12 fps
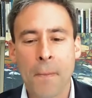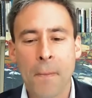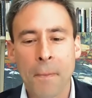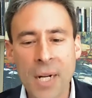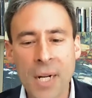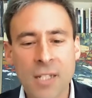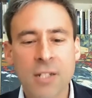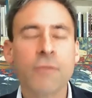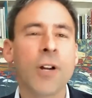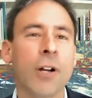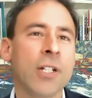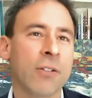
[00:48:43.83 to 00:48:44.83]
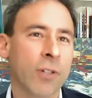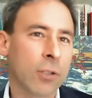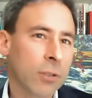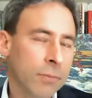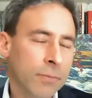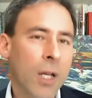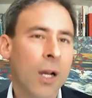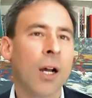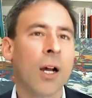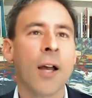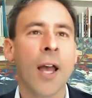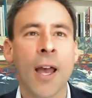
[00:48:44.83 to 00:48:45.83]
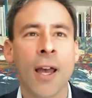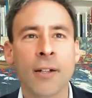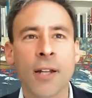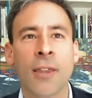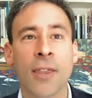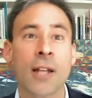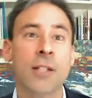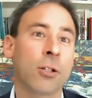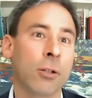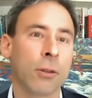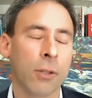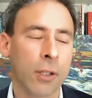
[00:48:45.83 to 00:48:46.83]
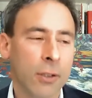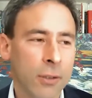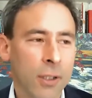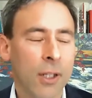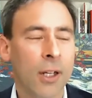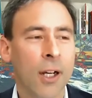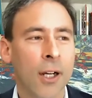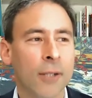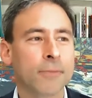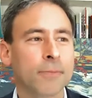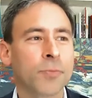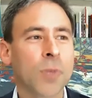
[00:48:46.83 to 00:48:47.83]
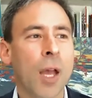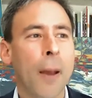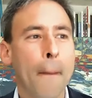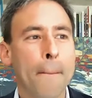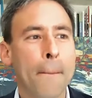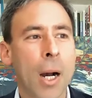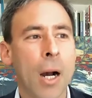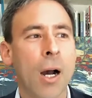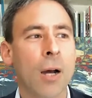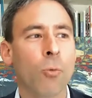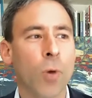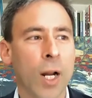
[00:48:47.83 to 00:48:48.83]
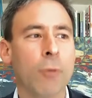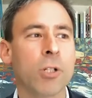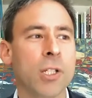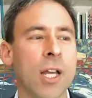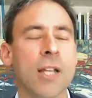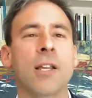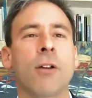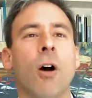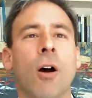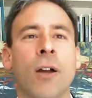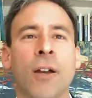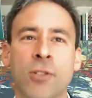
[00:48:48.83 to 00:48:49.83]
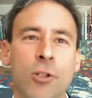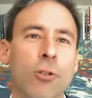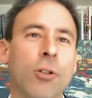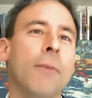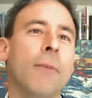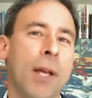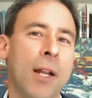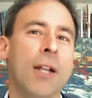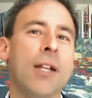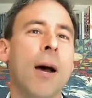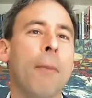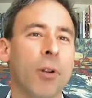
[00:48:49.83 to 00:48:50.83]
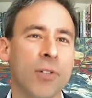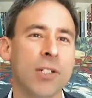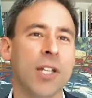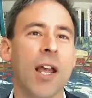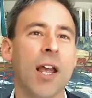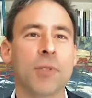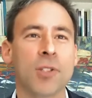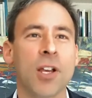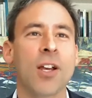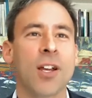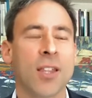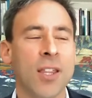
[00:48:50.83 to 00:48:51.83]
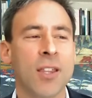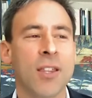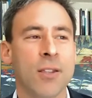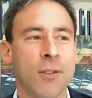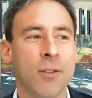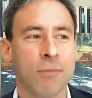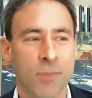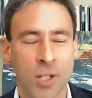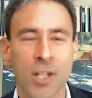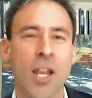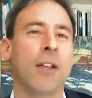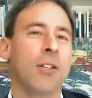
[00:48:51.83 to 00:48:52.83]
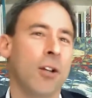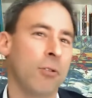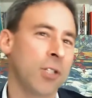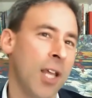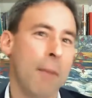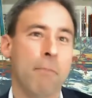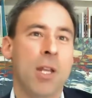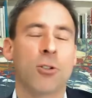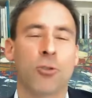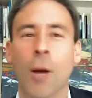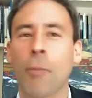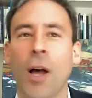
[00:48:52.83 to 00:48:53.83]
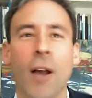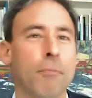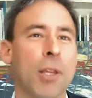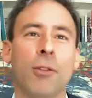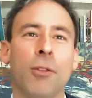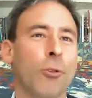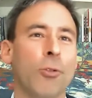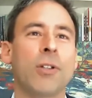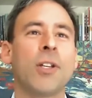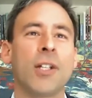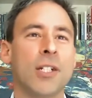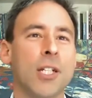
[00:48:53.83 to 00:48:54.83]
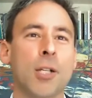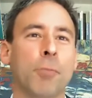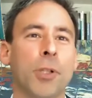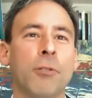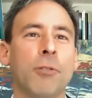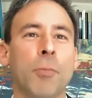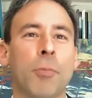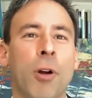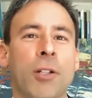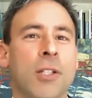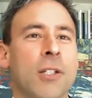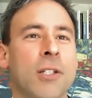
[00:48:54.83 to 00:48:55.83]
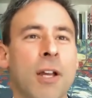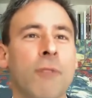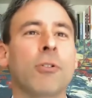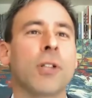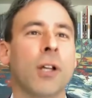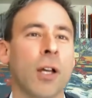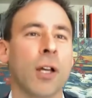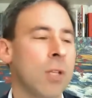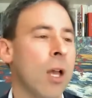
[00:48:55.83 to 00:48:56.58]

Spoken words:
But it's still very difficult, and that's a good thing. But what I would say is there have certainly been a number of attempts to get me in trouble. I've been through the disciplinary process several times.